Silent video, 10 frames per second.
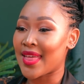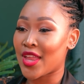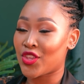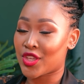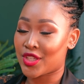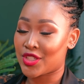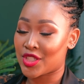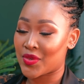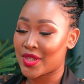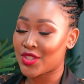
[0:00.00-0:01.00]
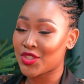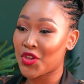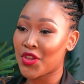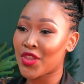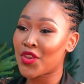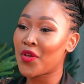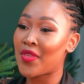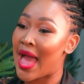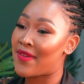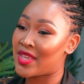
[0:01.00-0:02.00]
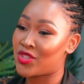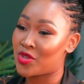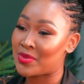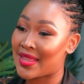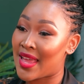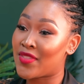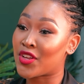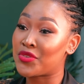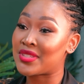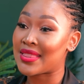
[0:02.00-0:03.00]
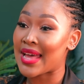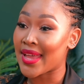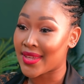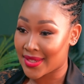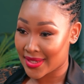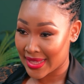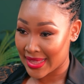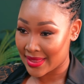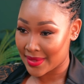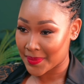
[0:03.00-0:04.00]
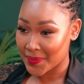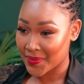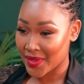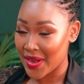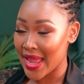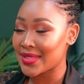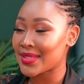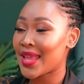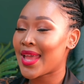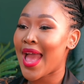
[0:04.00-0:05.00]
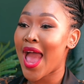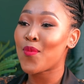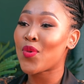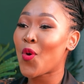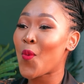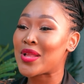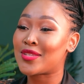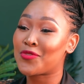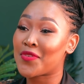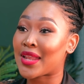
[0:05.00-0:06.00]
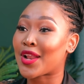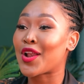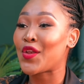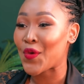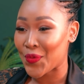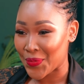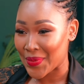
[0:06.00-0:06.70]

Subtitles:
then you can do it. So you know the IV drips that have the glutathione in them, right? And we all want it for that glow.